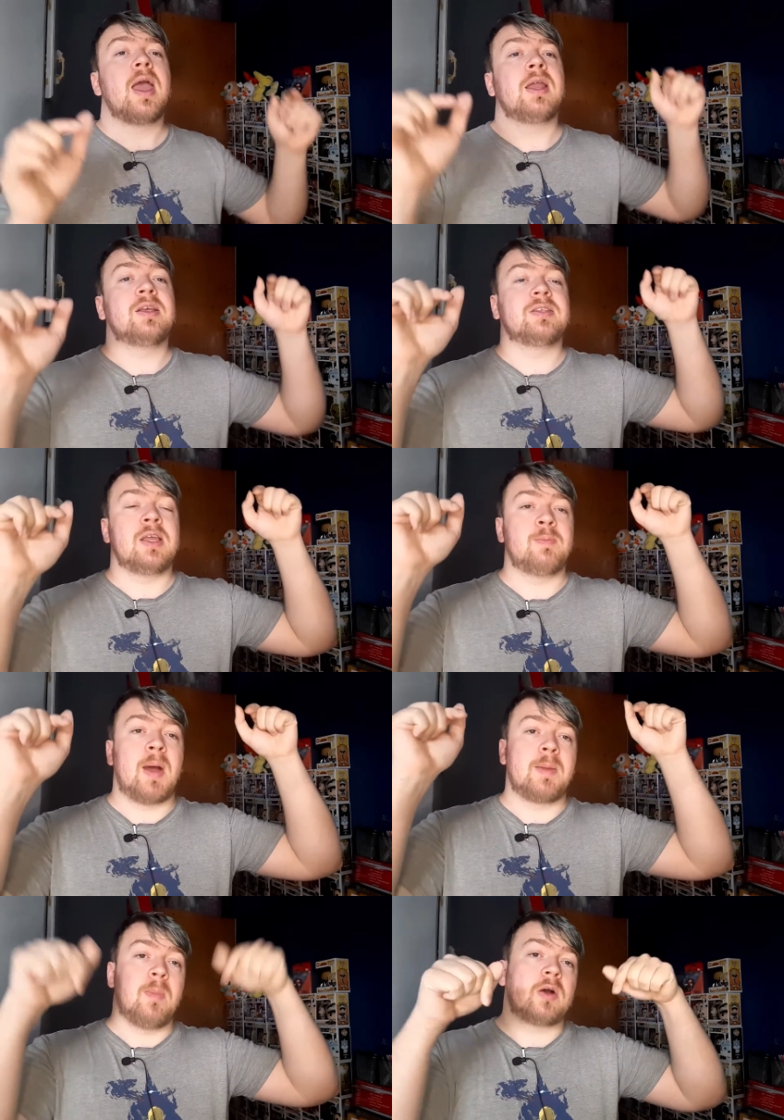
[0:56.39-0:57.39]
it is in
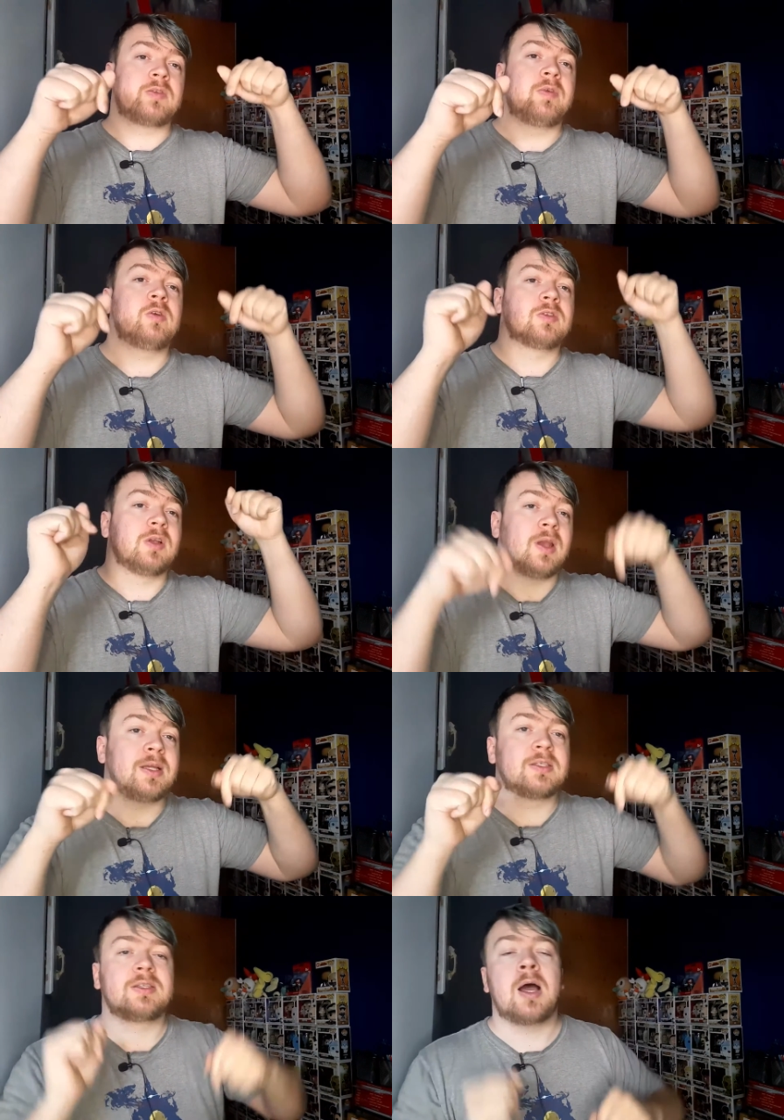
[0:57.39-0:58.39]
my Mox field,
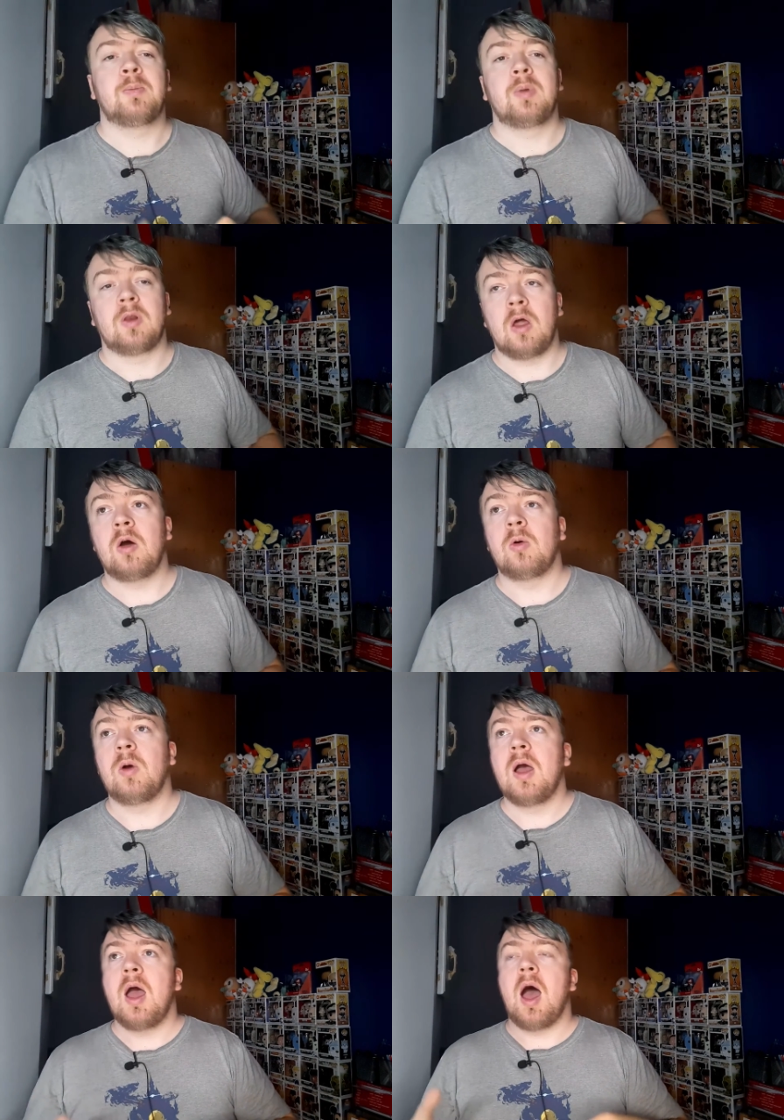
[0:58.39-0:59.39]
linked down below.